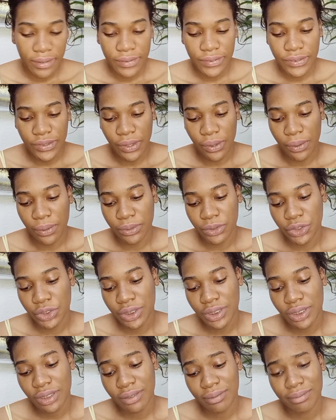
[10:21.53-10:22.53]
So
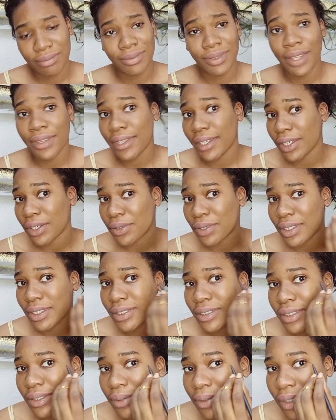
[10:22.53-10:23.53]
just nothing
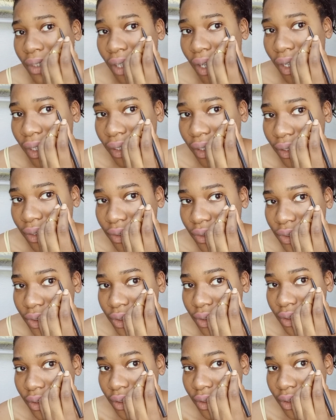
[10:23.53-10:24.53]
crazy with the eyeliner,
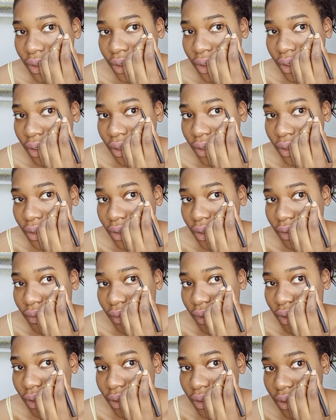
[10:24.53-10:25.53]
just
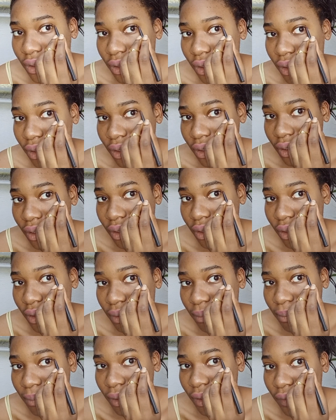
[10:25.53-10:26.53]
teensy
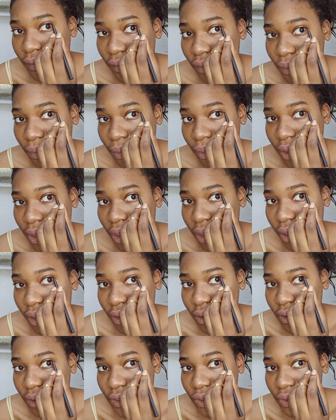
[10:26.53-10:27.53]
bit of a
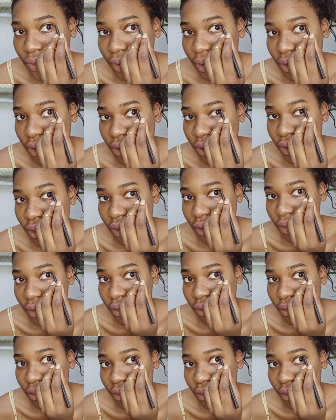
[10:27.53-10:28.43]
wing situation.